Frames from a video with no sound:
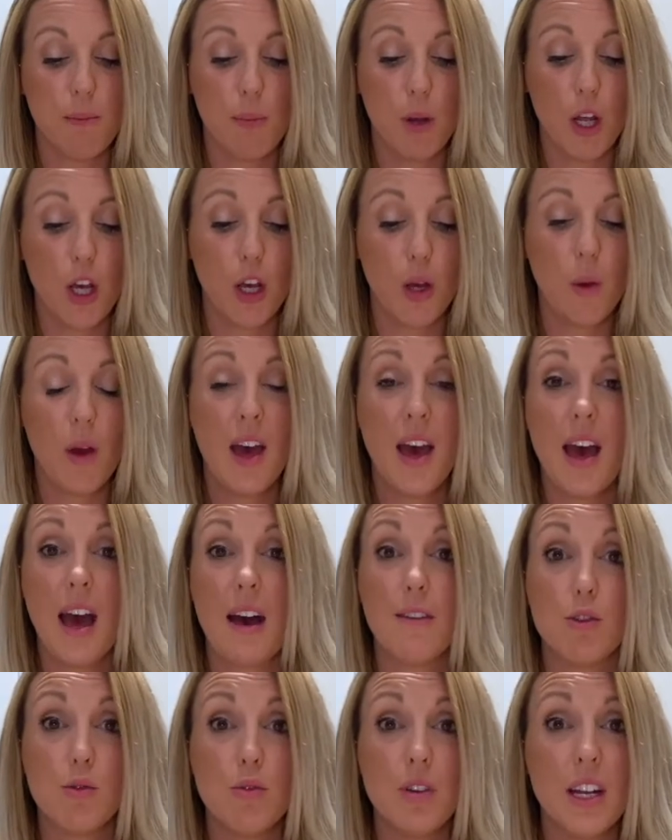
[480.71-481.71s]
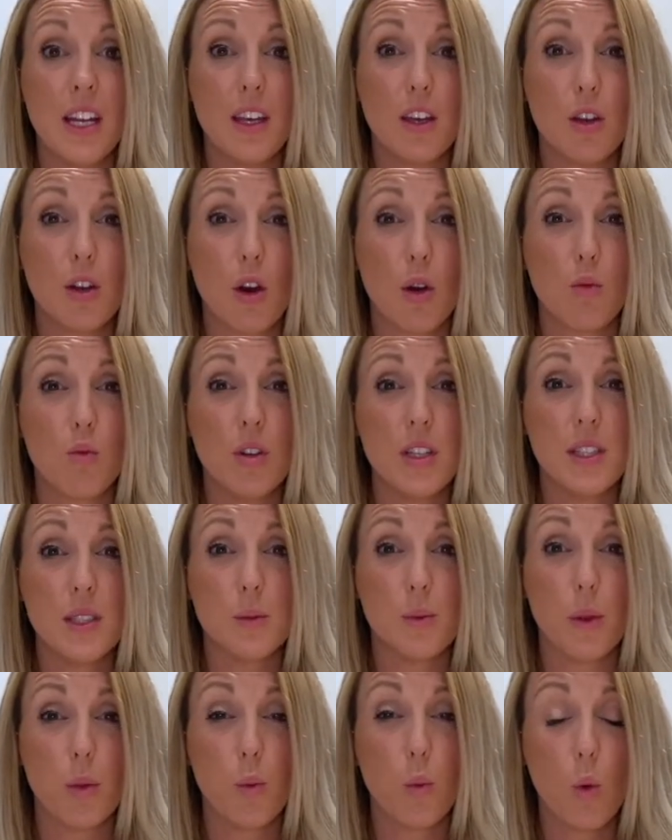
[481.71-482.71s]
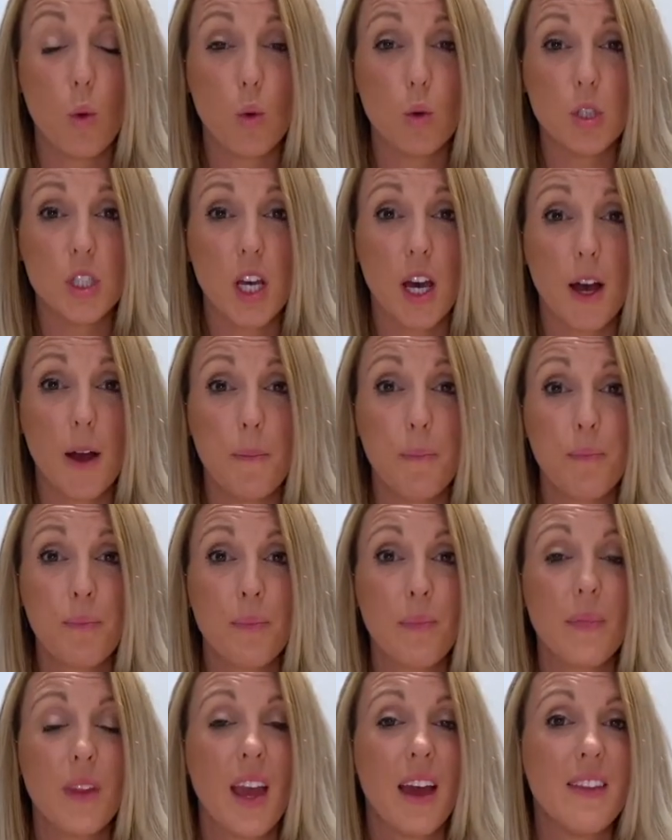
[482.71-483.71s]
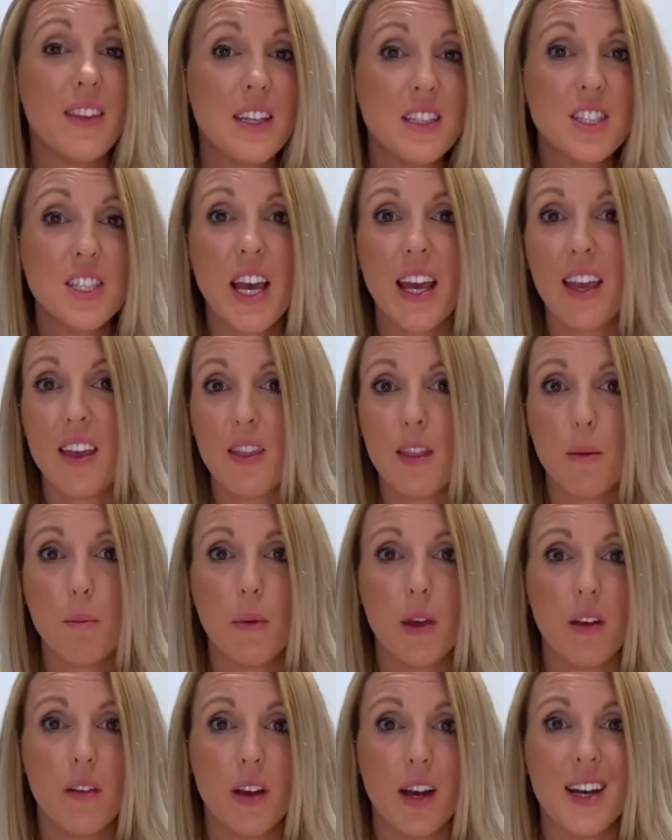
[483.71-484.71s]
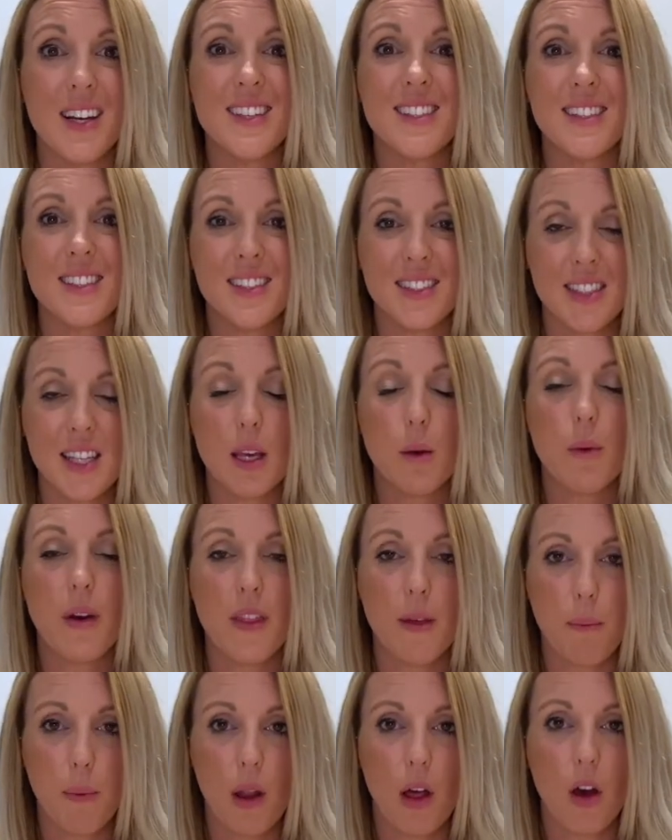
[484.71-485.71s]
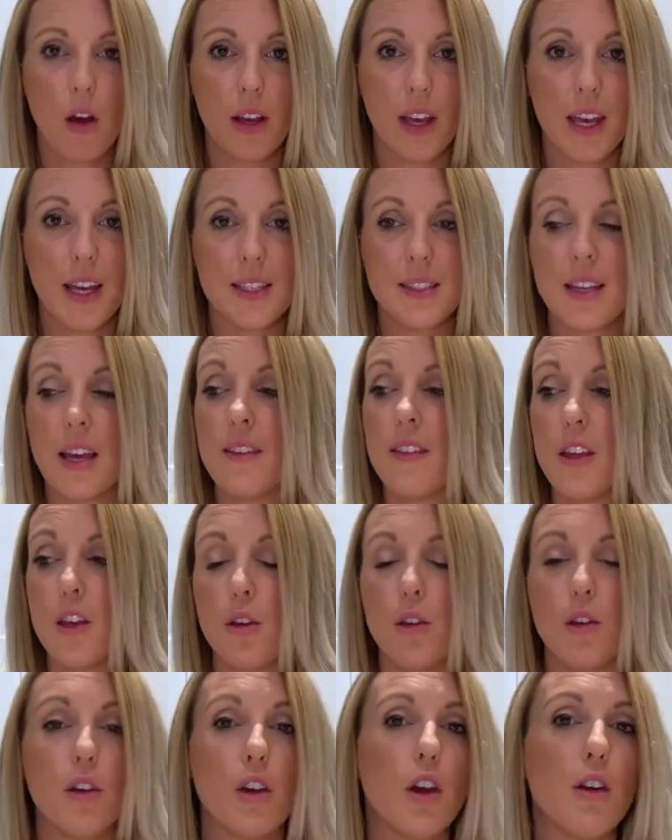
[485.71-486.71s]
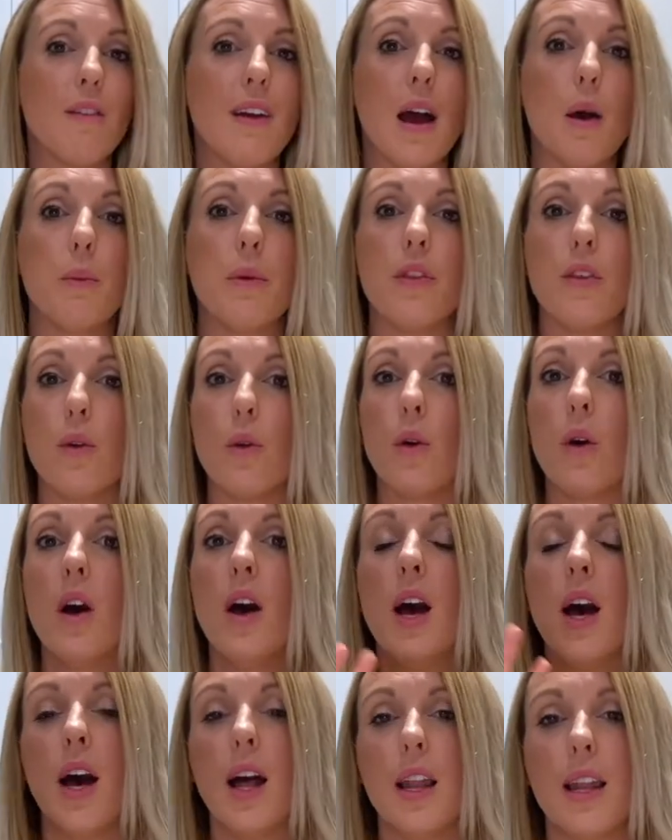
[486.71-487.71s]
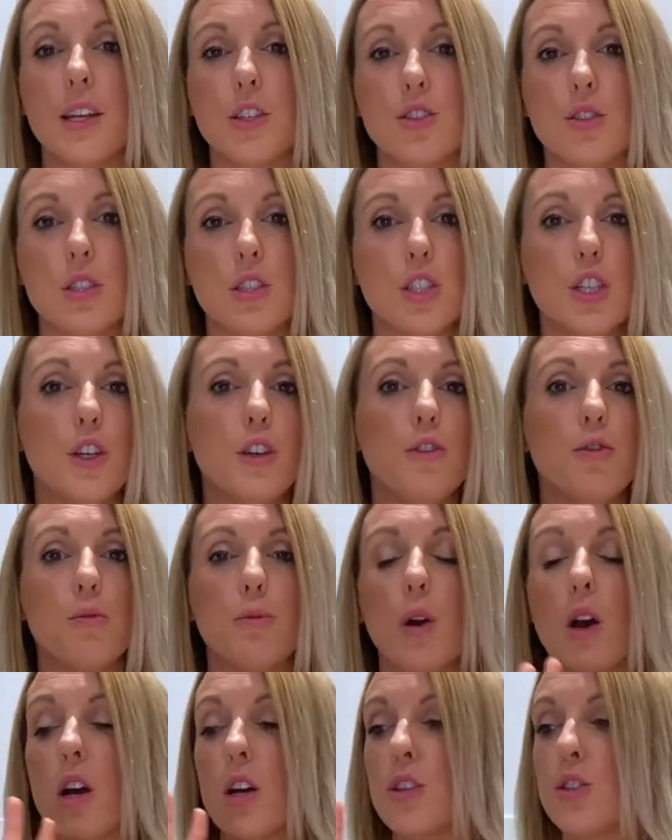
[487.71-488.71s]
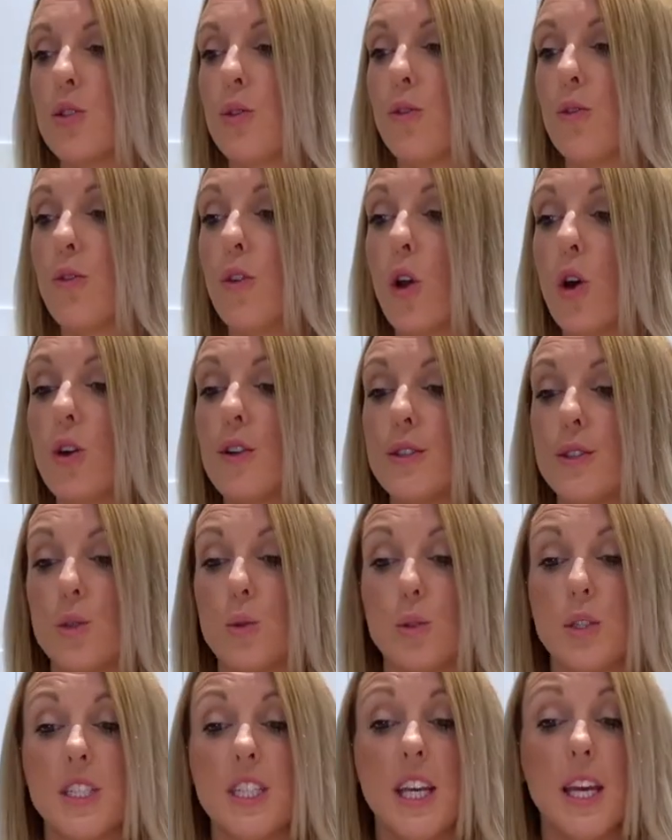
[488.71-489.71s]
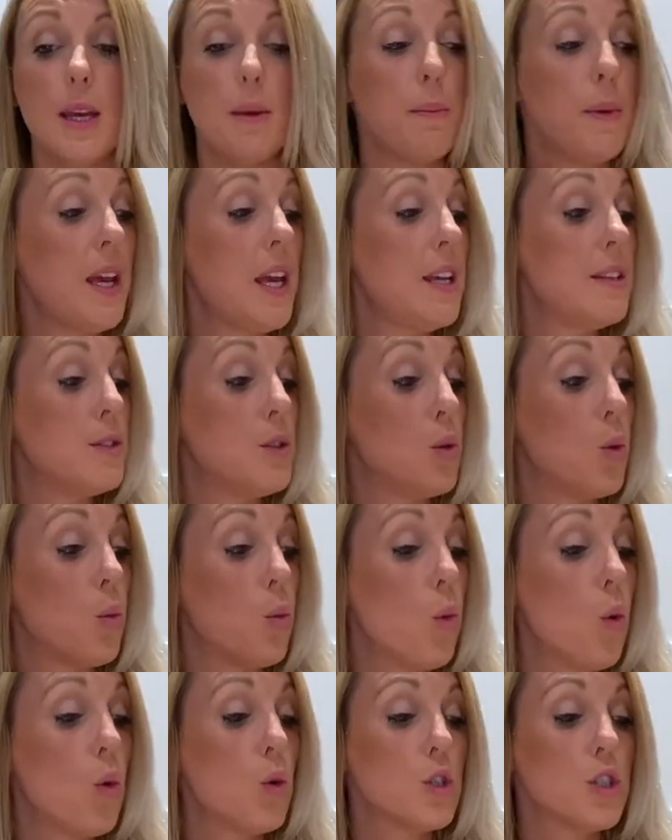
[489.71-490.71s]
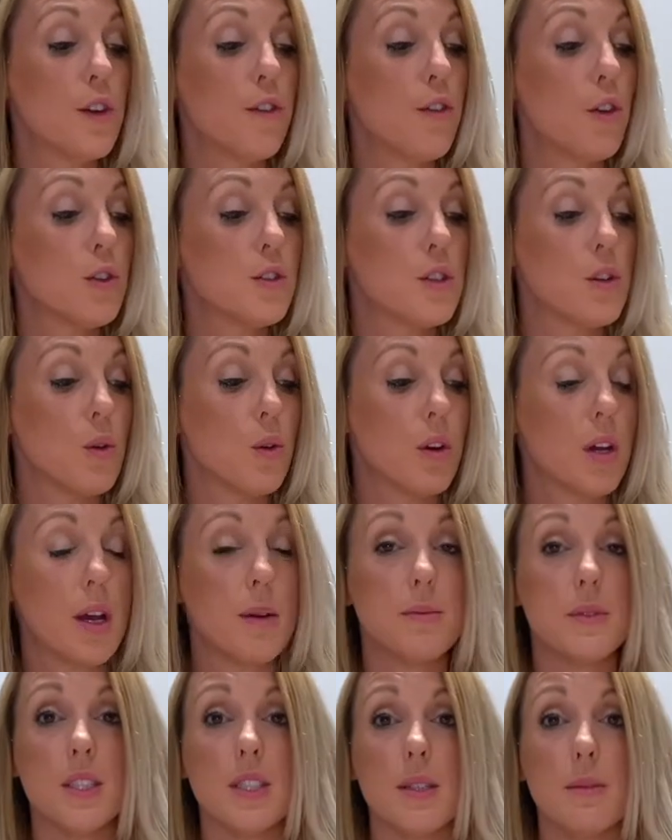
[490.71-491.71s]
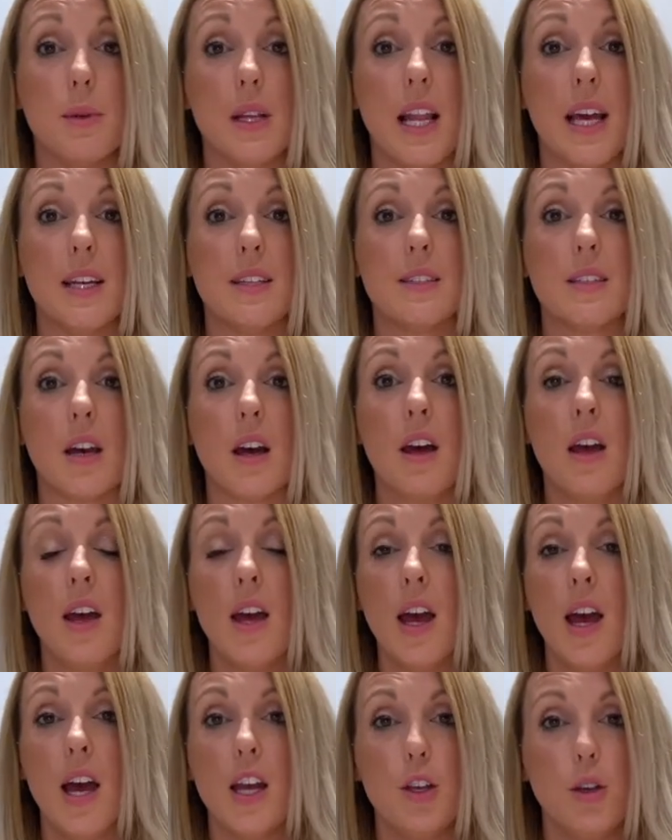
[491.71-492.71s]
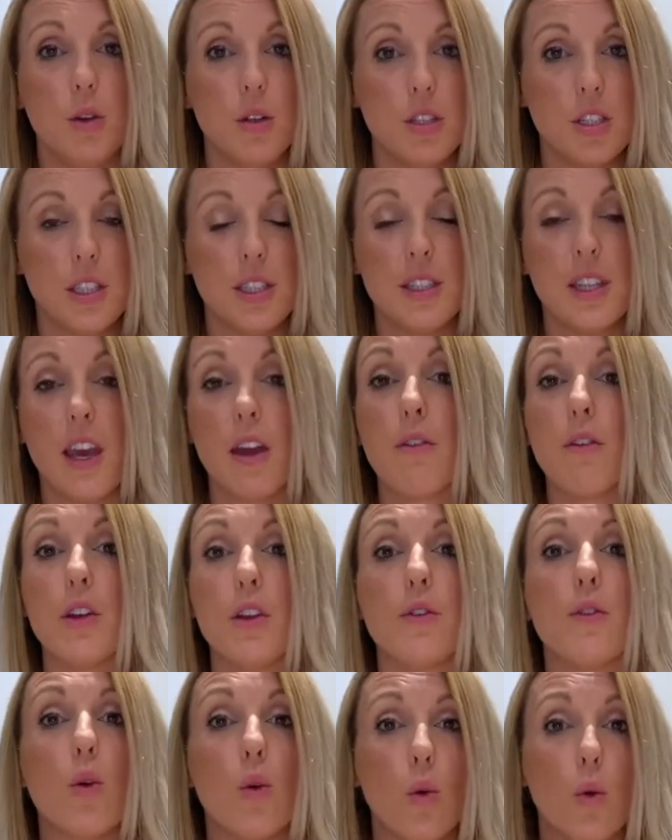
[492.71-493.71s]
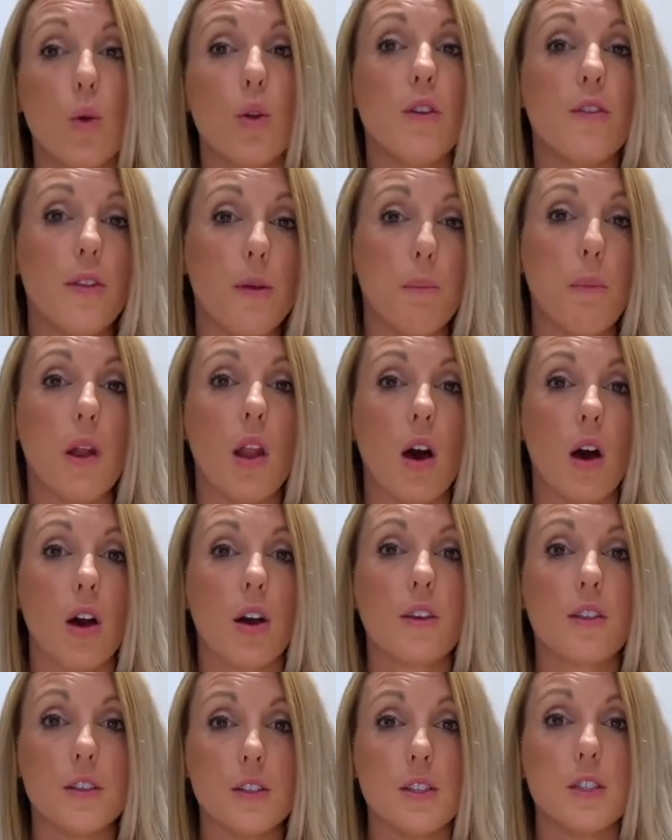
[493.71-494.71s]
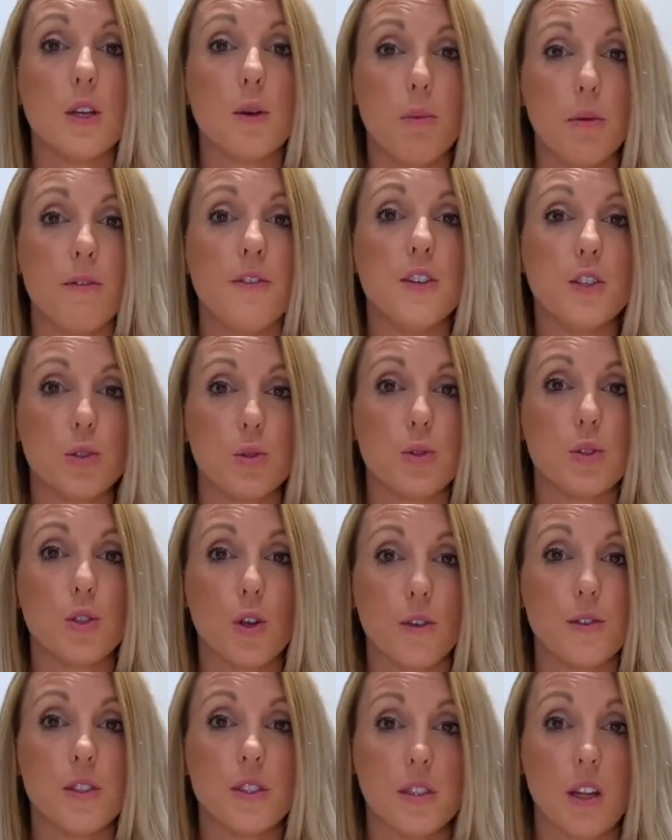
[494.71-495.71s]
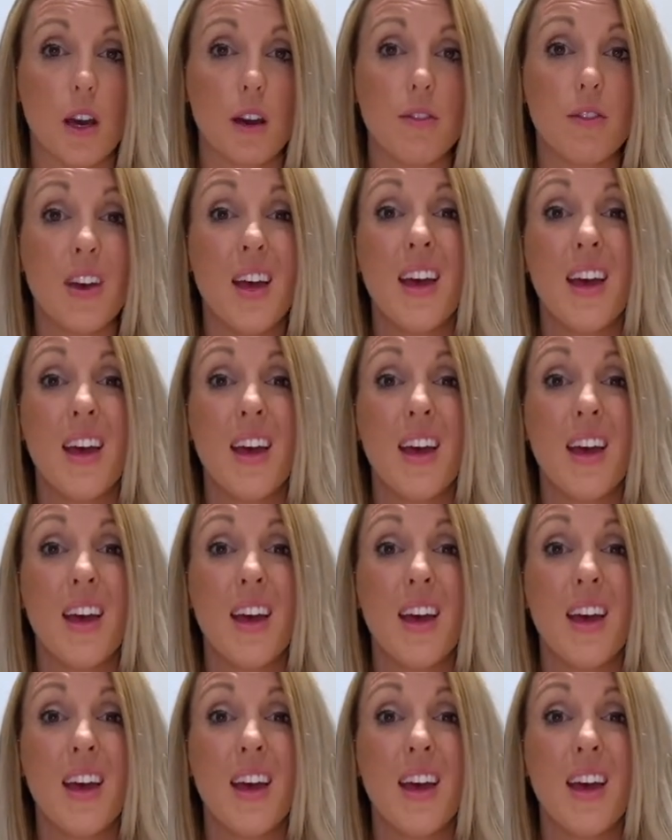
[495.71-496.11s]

blue, have a really good old rinse with water, and then check in the mirror, see where the plaque is, and then you can go around with your electric toothbrush, your floss, your TPs, your water floss, or your gum stimulator, and you can just get rid of all of the plaque, the superficial soft stuff,